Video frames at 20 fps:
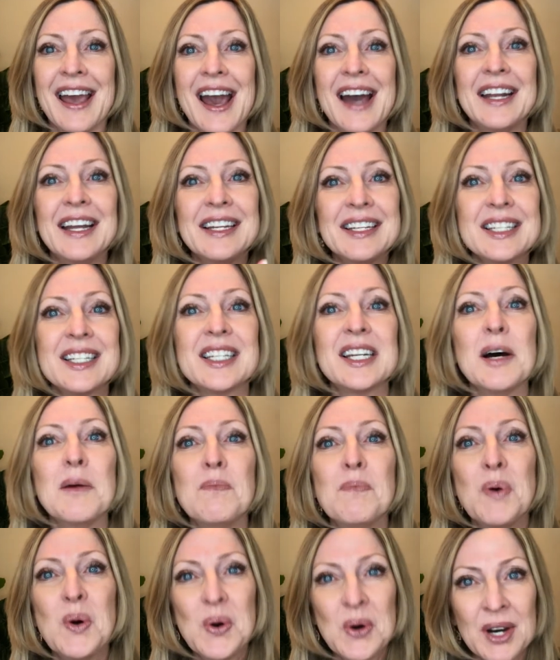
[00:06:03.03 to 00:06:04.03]
And at
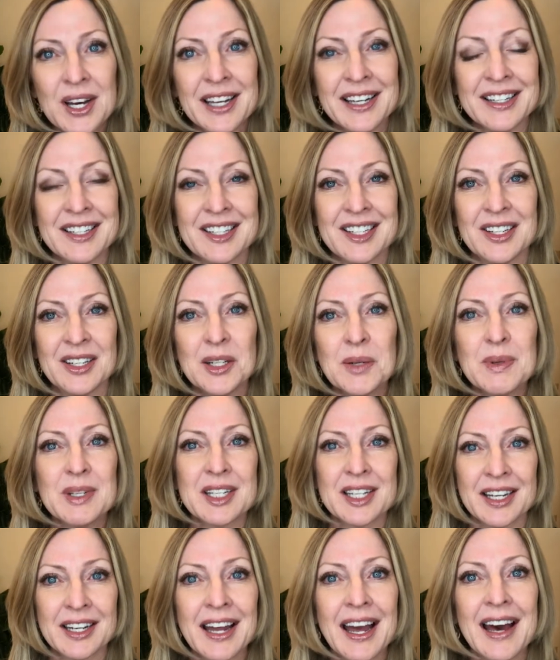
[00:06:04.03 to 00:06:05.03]
some point, you know
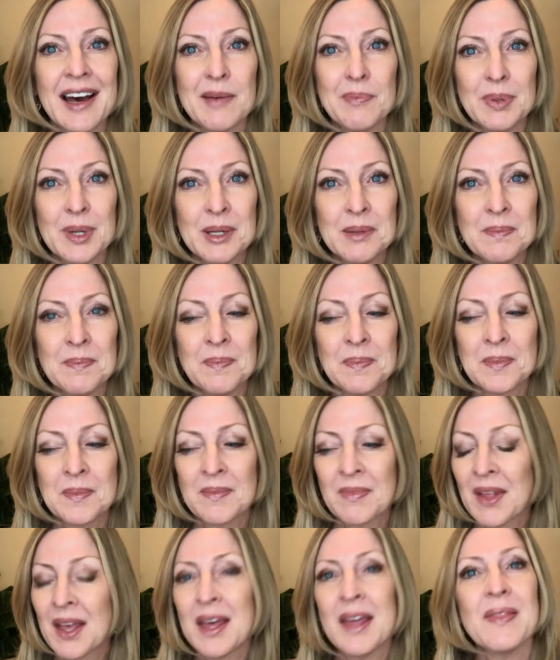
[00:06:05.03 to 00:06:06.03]
what's gonna happen?
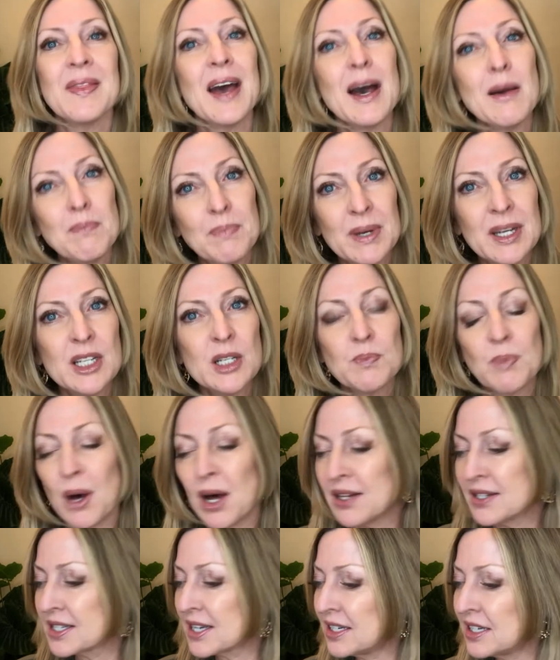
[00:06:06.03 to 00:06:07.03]
that beach
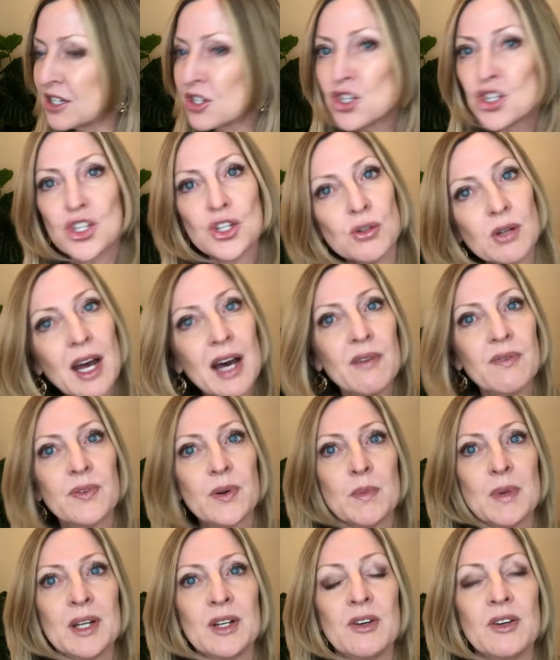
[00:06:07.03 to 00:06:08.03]
ball is going to shoot out
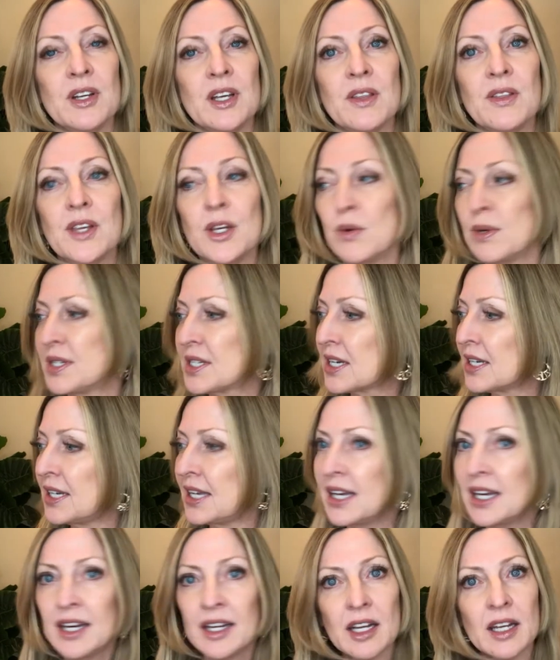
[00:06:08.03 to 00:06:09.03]
from underneath you. It's going
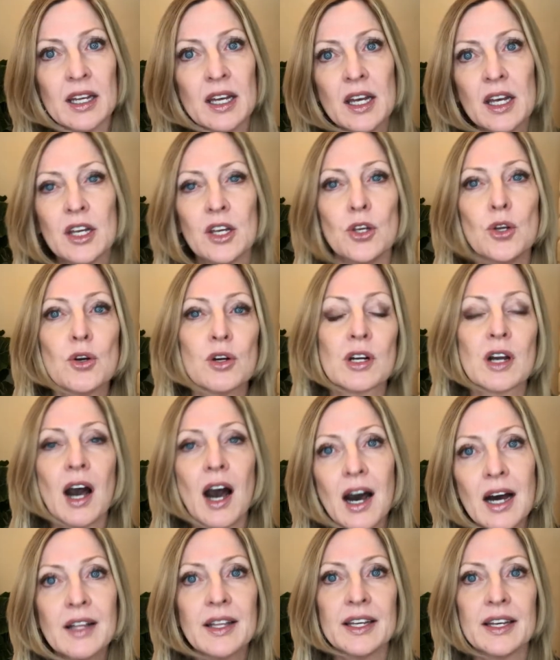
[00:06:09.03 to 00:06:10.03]
to hit your
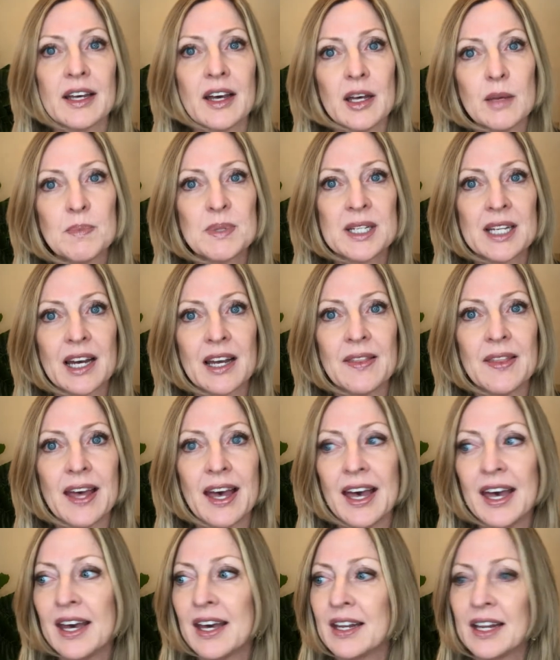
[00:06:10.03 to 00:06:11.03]
colleague upside the
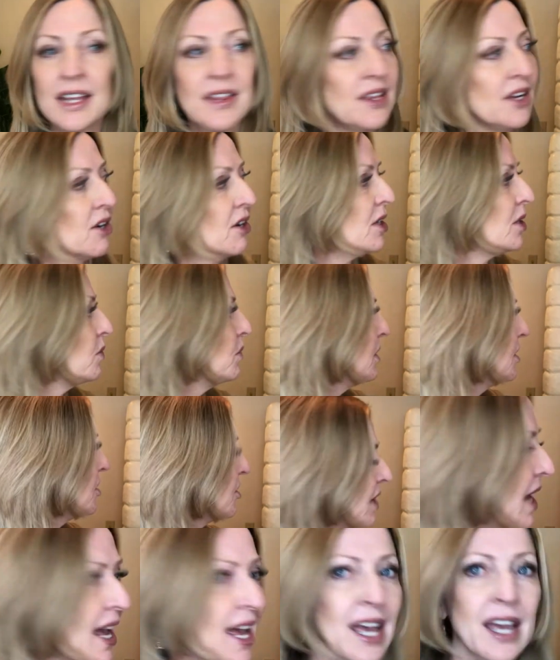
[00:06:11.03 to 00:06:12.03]
head, and they're going to
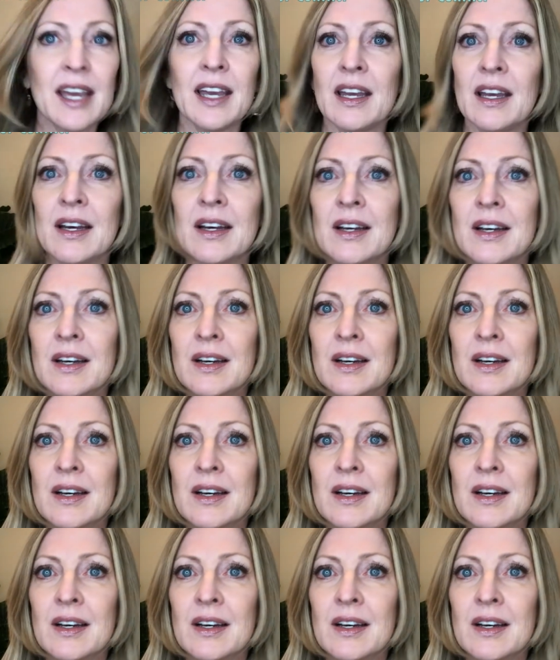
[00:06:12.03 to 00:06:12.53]
wonder, hey,